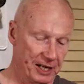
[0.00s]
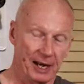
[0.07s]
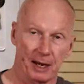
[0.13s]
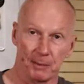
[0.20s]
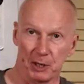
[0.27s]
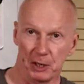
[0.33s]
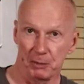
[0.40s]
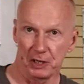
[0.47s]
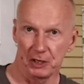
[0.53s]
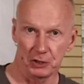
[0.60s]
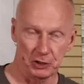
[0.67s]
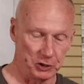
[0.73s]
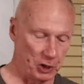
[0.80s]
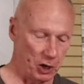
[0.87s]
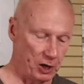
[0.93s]
Today I'm going to be
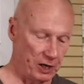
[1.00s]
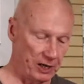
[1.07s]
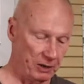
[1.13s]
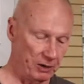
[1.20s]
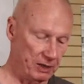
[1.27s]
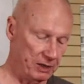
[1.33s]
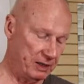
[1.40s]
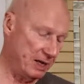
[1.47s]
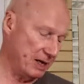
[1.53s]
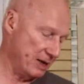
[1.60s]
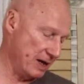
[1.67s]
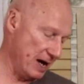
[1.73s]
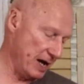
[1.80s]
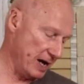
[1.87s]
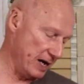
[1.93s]
installing
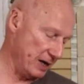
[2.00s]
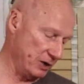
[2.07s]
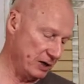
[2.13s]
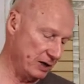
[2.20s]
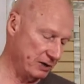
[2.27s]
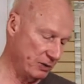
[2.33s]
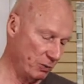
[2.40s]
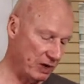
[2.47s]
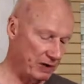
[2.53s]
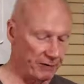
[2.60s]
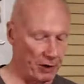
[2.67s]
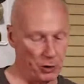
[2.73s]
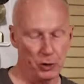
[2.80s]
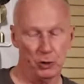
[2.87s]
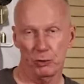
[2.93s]
one
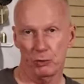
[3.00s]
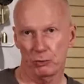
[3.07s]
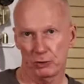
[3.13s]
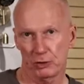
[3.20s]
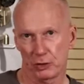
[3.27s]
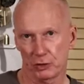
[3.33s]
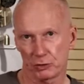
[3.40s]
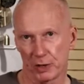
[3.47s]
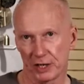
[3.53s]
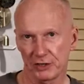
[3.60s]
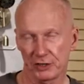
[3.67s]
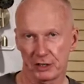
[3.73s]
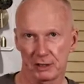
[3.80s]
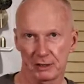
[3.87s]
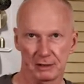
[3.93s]
of our new
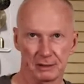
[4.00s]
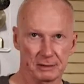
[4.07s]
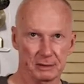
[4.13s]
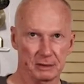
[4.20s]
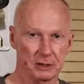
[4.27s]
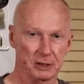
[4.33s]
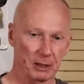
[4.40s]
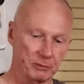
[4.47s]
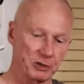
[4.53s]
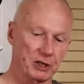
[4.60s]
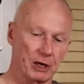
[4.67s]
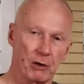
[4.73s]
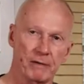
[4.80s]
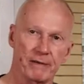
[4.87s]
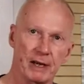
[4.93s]
Treysta tub and
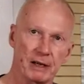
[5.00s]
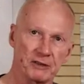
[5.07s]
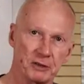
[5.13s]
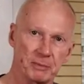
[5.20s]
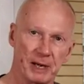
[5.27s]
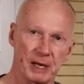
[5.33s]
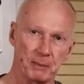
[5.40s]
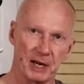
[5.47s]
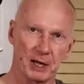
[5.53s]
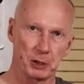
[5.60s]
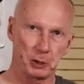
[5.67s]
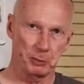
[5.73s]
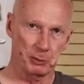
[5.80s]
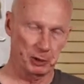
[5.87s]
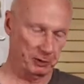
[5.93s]
shower valves made by
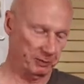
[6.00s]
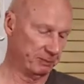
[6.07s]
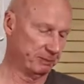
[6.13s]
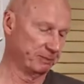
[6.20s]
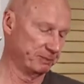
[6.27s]
Gerber.